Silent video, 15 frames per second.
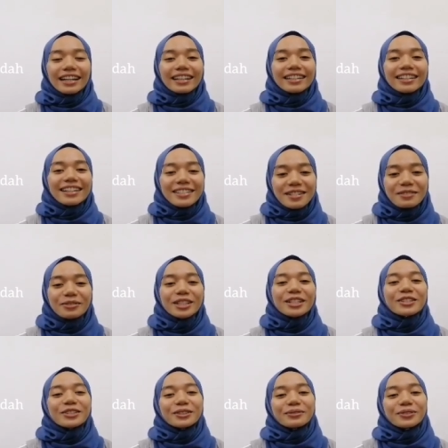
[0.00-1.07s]
Hi,
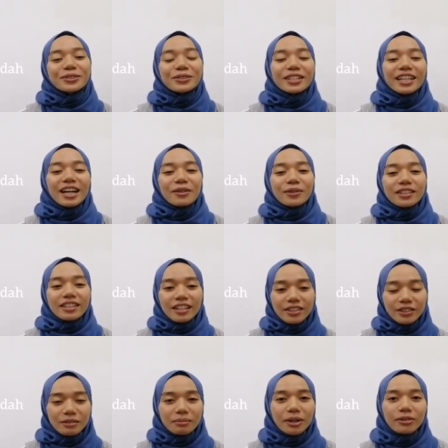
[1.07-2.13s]
Assalamualaikum. Today I will
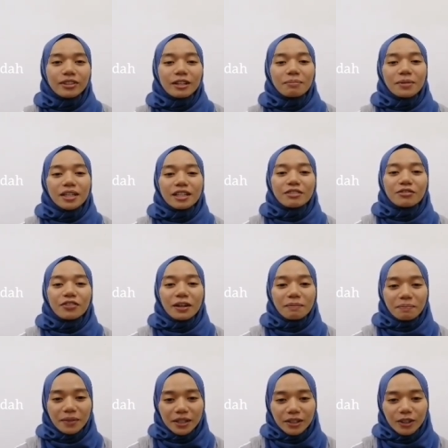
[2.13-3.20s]
tell you about typical
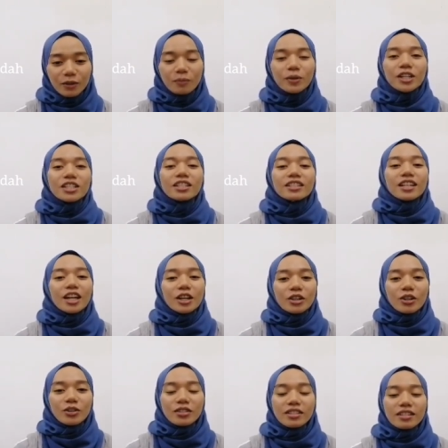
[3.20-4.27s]
vapor compression
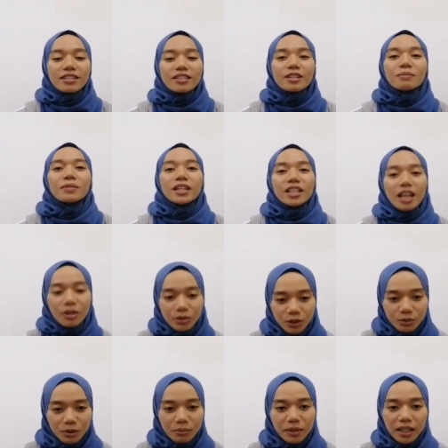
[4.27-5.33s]
aircon system in
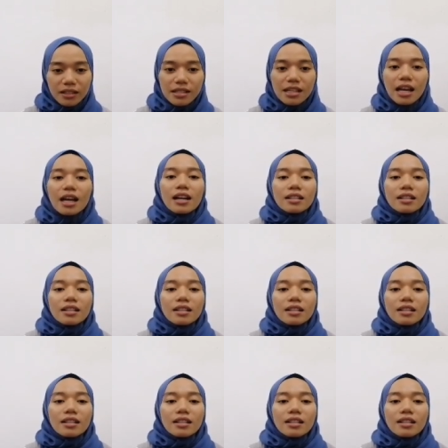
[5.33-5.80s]
automobiles.